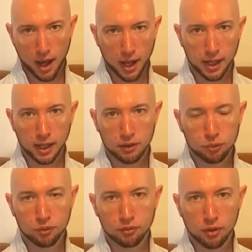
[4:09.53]
and I left
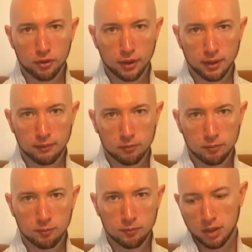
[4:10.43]
with nothing.
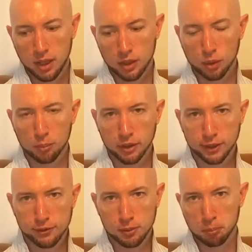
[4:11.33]
Your money
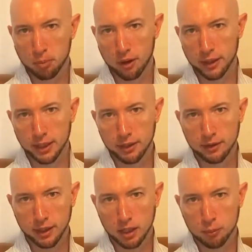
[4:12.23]
doesn't buy
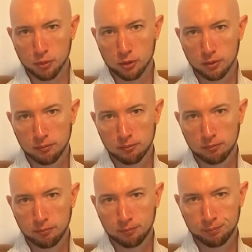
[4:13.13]
anything anymore.
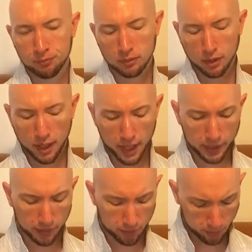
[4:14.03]

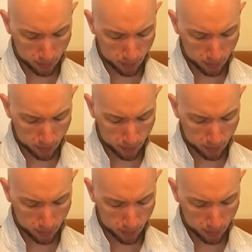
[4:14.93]
And